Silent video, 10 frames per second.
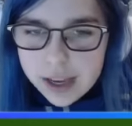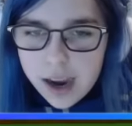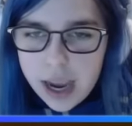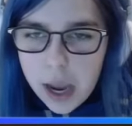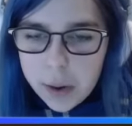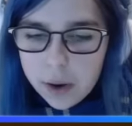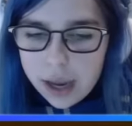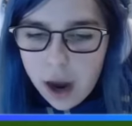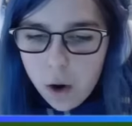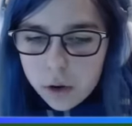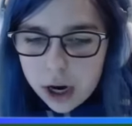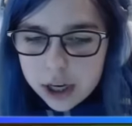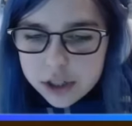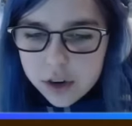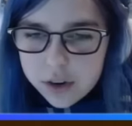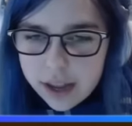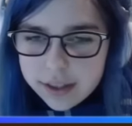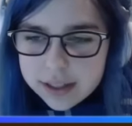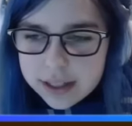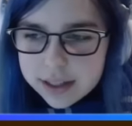Okay. Oh gosh. Okay,
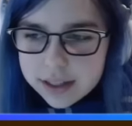this is